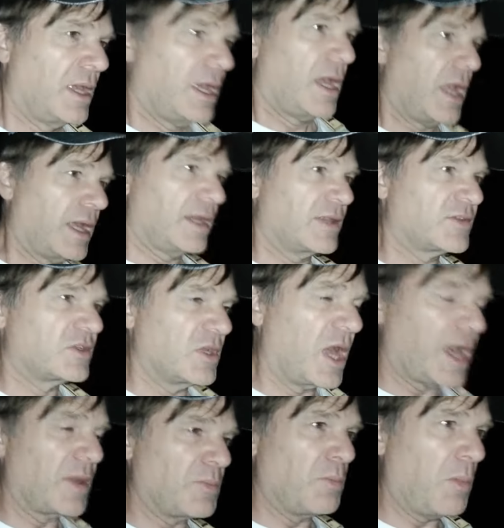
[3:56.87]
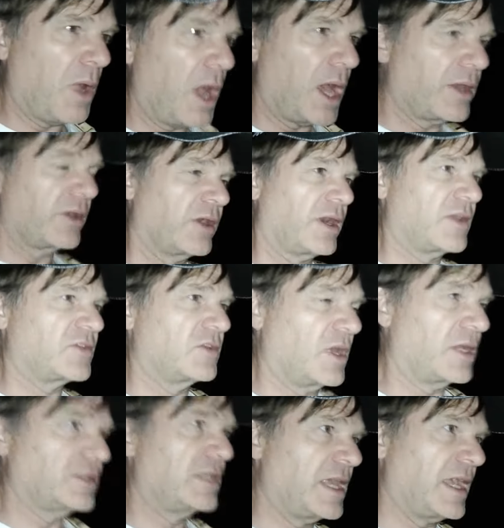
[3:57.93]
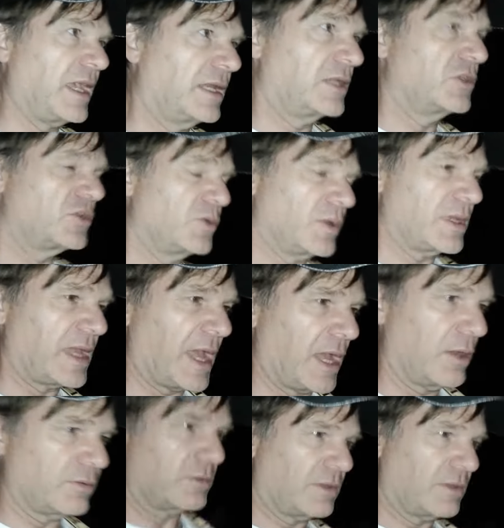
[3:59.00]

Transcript: And it's not modern. It has not taken into account